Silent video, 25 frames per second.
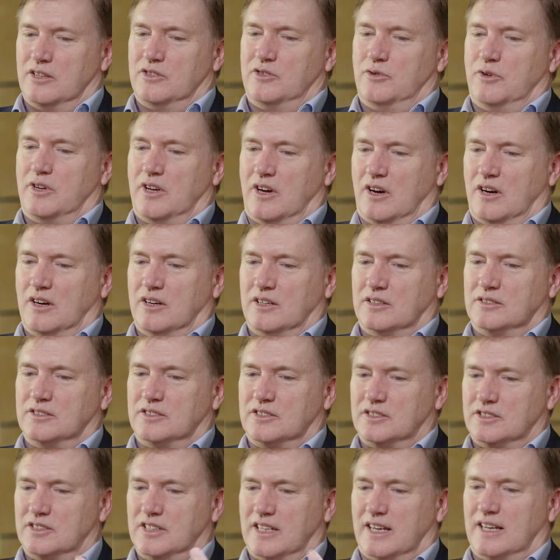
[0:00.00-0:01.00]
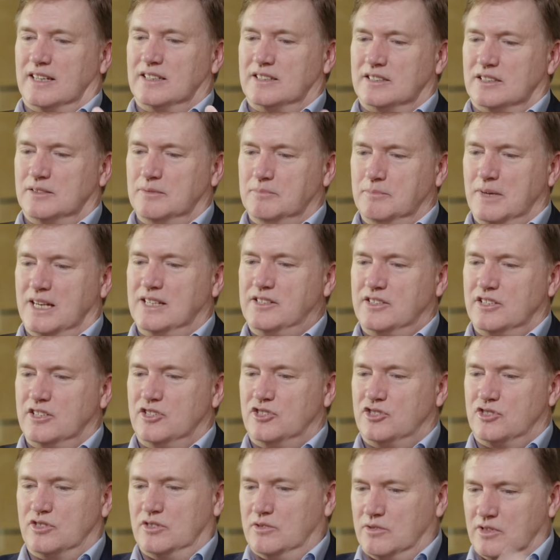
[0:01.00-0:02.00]
enhance that
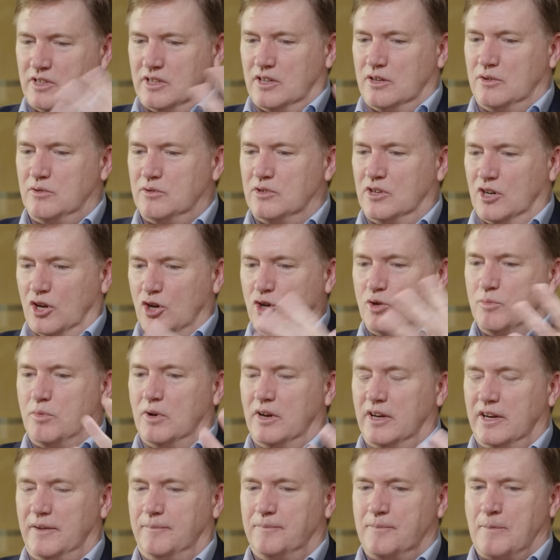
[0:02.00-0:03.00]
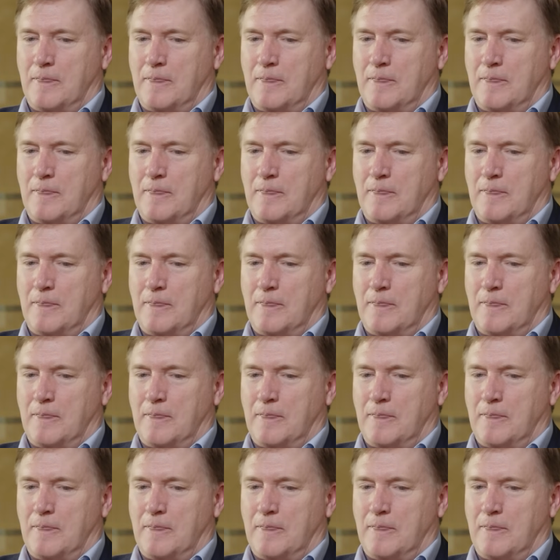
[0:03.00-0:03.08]
message, you know, globally.